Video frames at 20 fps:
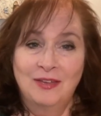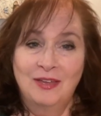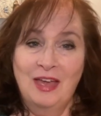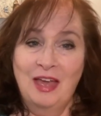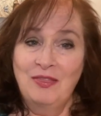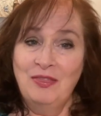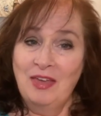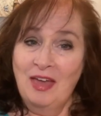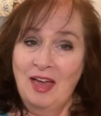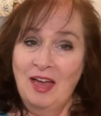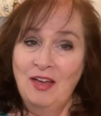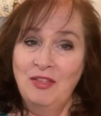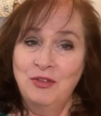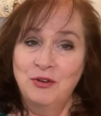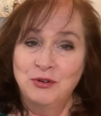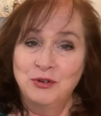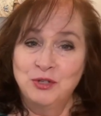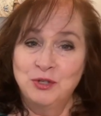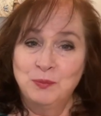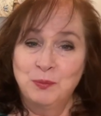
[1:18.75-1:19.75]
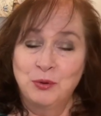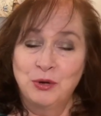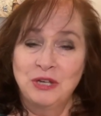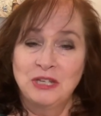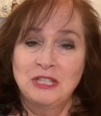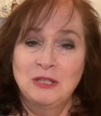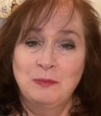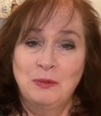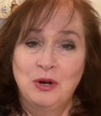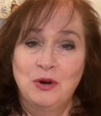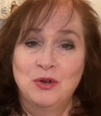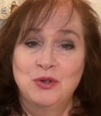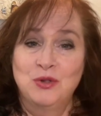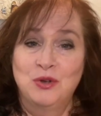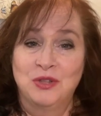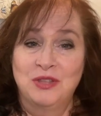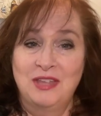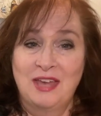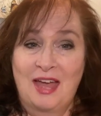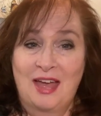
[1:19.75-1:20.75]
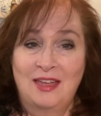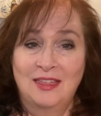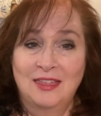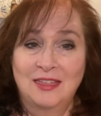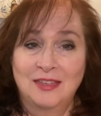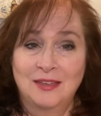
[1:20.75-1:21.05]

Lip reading: and the others bring spiritual death.